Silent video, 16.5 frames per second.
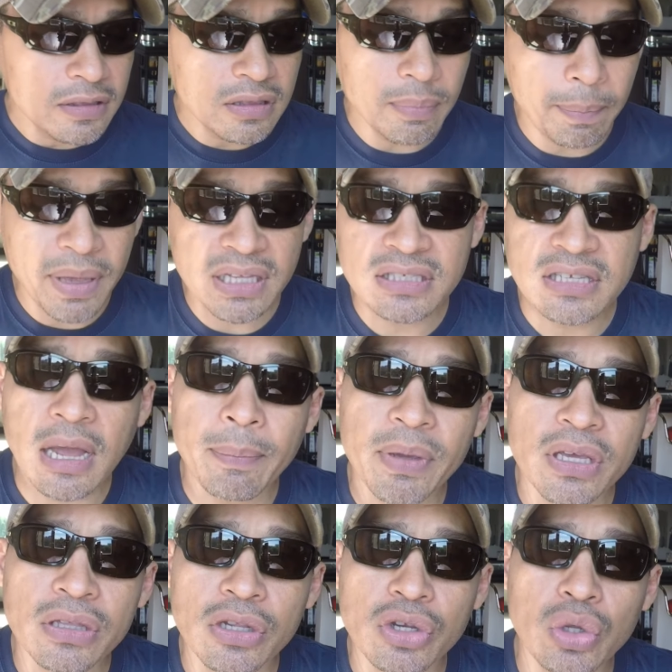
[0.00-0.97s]
The big
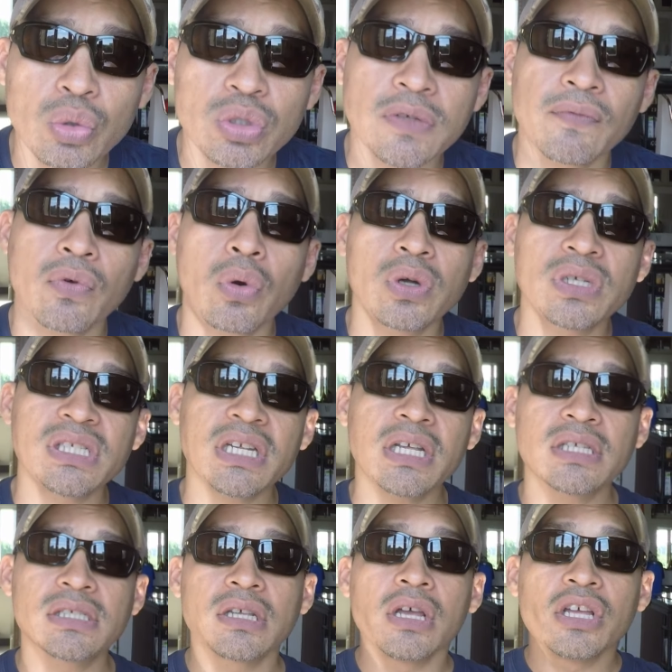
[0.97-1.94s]
topic in the news, of course,
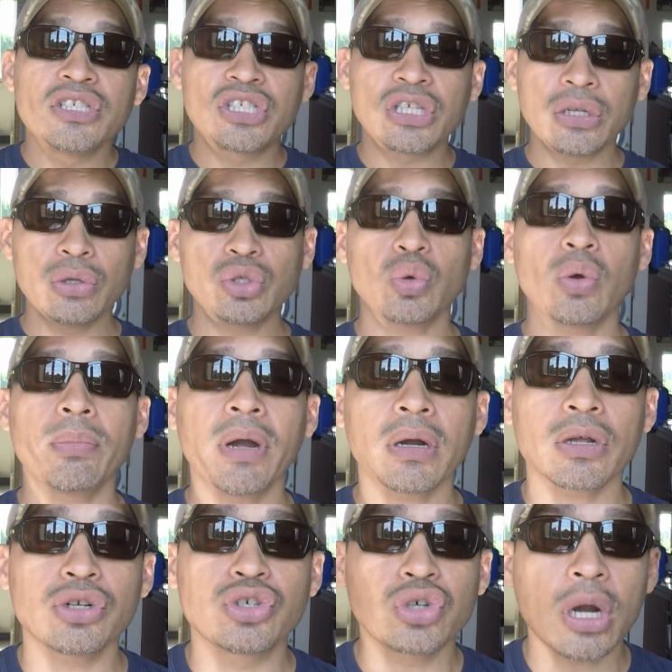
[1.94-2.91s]
is Salute to
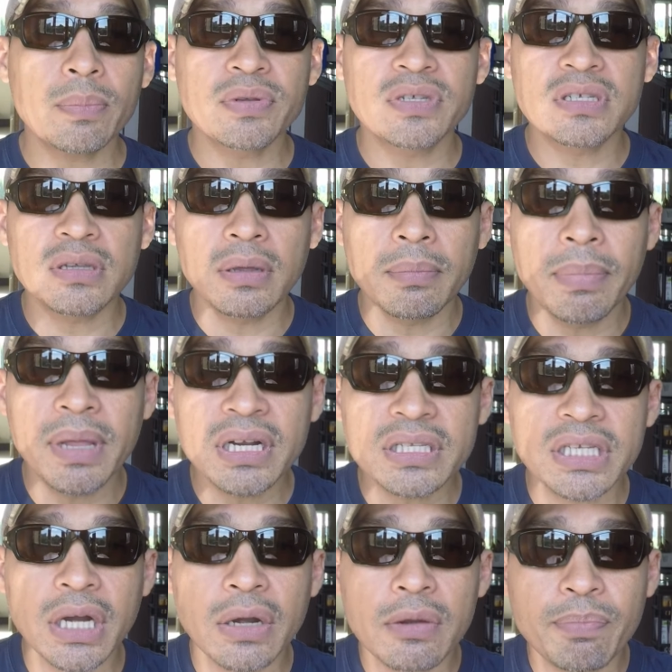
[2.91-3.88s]
America, Trump's
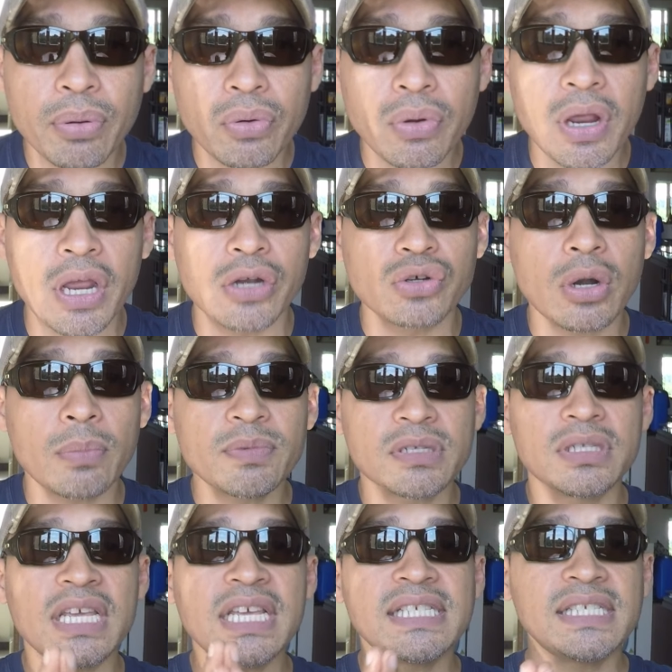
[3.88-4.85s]
military parade,
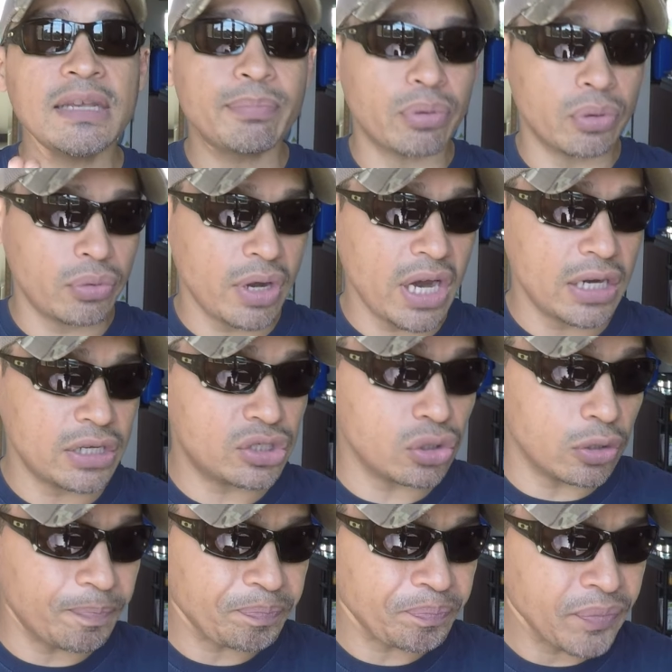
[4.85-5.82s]
Trump's DC parade.
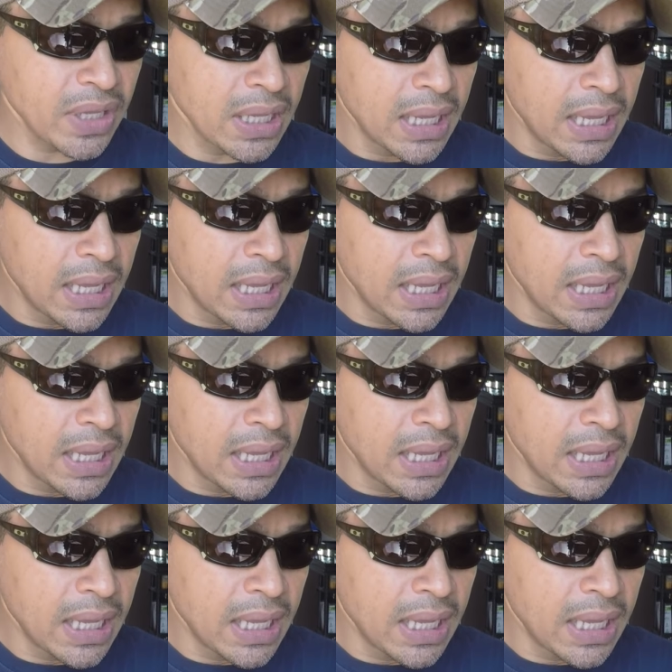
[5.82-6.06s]
So